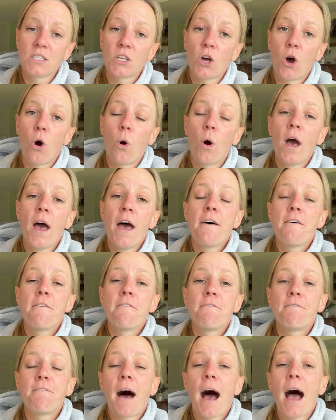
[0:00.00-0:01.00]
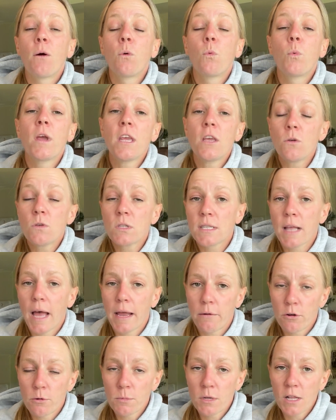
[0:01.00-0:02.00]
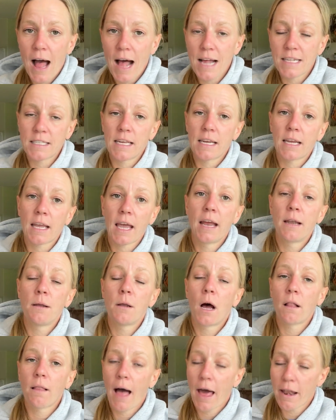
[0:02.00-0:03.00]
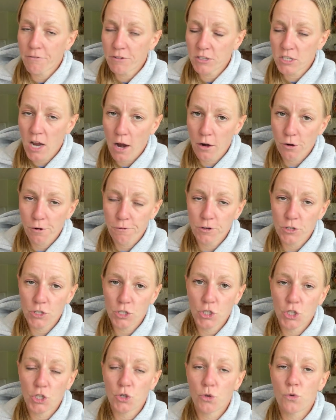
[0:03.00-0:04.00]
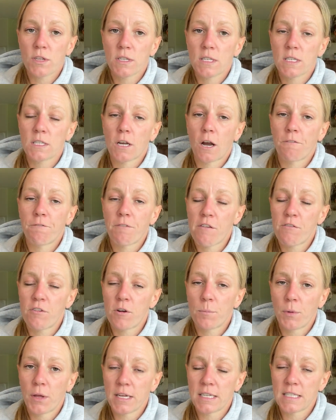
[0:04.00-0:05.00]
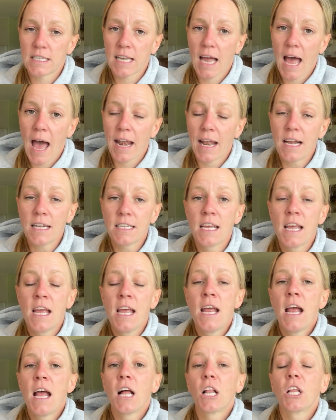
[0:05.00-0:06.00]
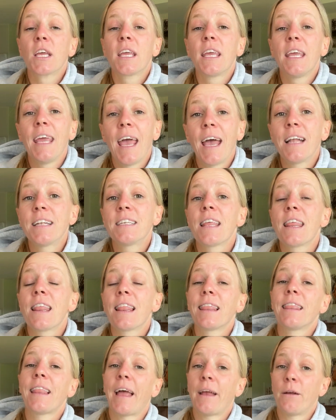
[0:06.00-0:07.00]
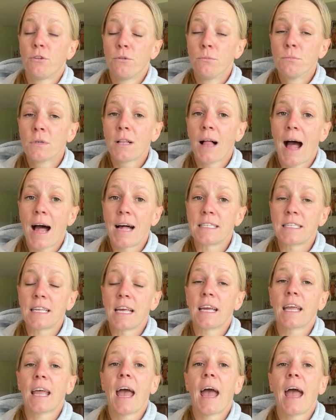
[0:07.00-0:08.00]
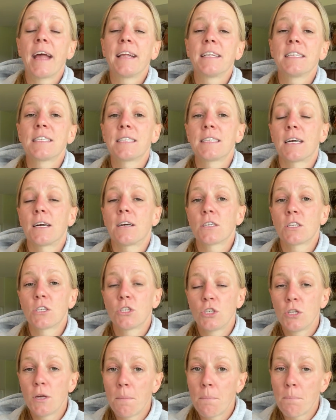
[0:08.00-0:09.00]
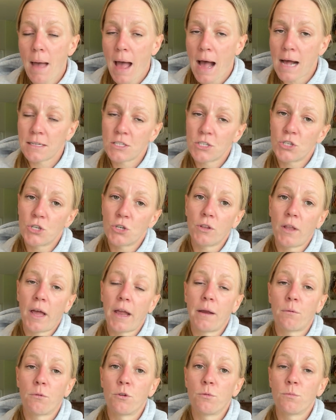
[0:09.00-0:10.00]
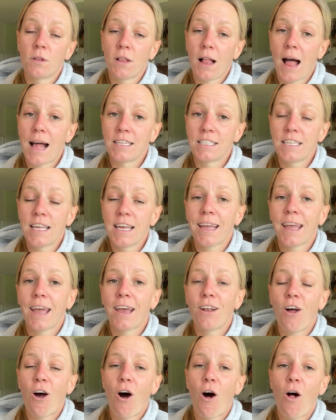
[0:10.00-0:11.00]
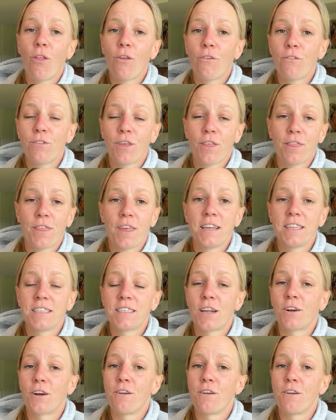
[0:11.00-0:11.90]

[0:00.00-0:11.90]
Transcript: So we use Lightroom Classic and a lot of photographers do. This is our favorite place to edit. Get Lightroom Classic and start to master Lightroom Classic and all of the things that are